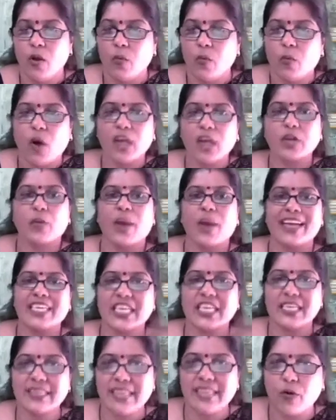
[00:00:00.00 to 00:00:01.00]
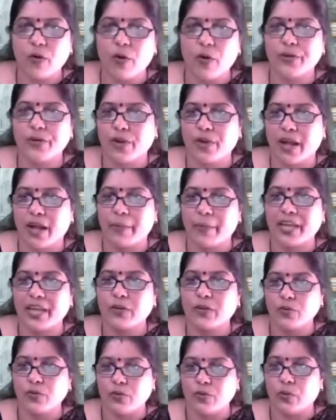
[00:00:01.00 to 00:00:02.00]
what questions are going to come
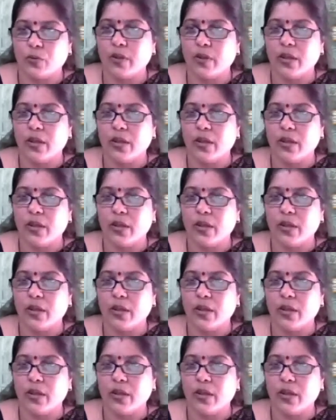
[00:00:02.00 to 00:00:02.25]
into you.